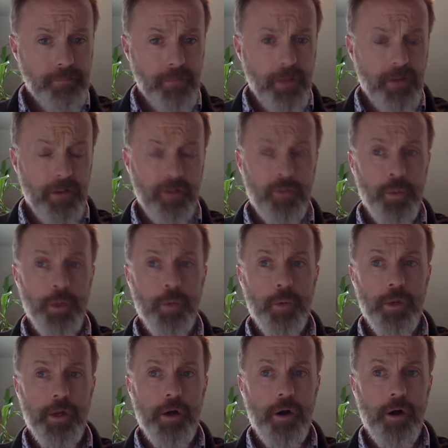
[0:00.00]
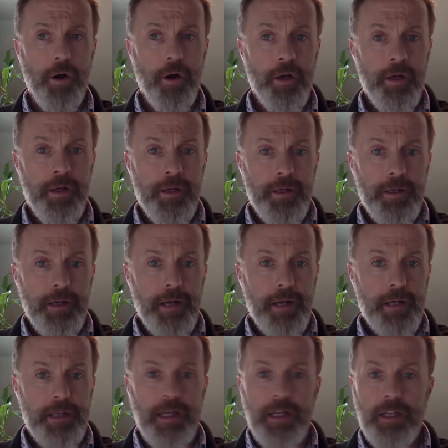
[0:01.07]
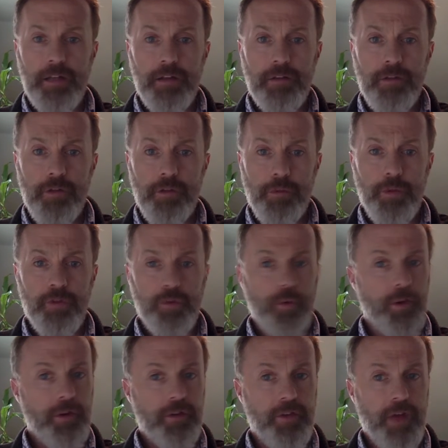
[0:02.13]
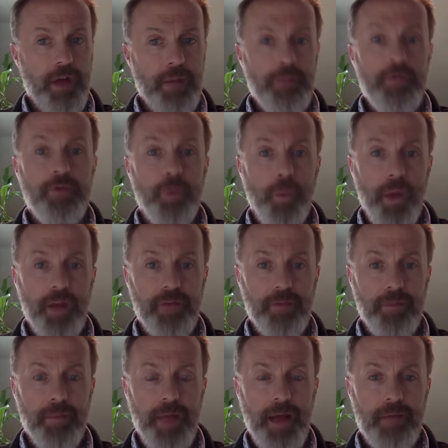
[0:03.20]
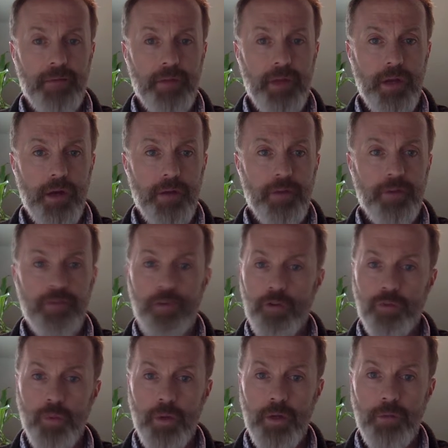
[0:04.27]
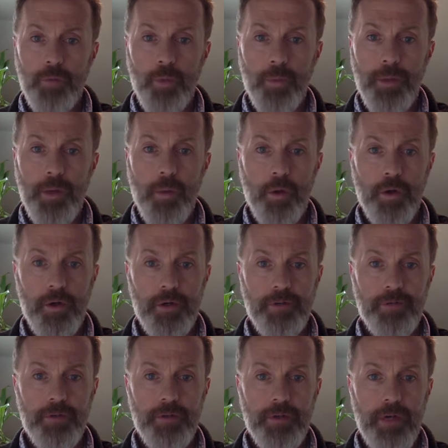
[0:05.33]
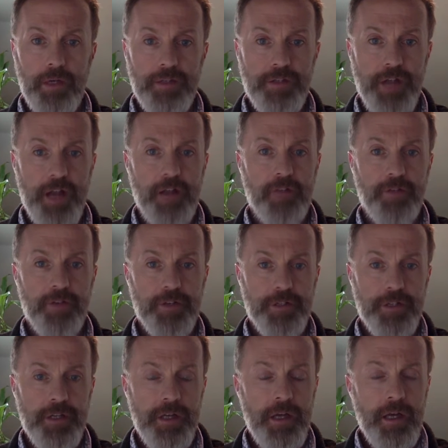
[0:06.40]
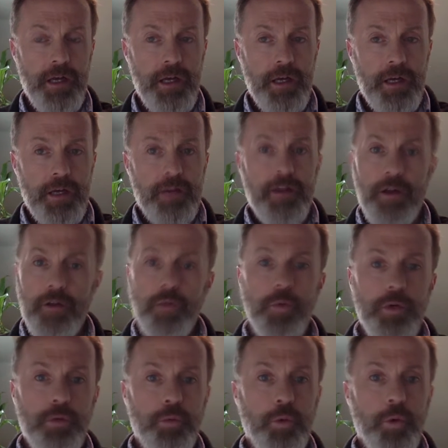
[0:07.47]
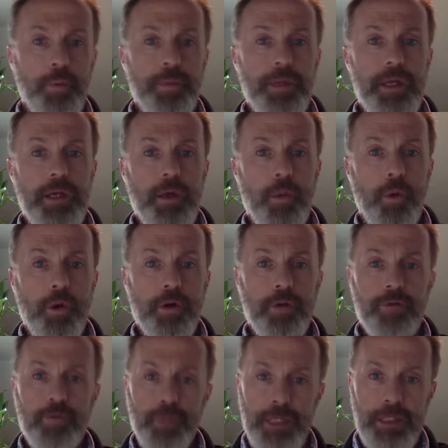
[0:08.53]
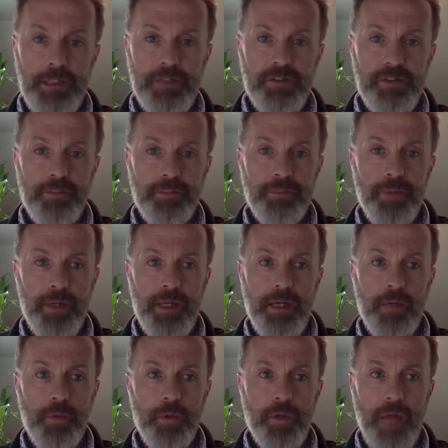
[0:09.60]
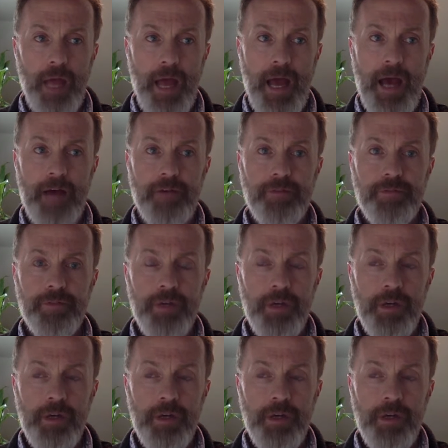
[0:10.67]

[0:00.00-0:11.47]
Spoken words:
This week we are getting three stories that move away from that. The first one will be a work of science fiction. The other one will be a work of realism, but it will have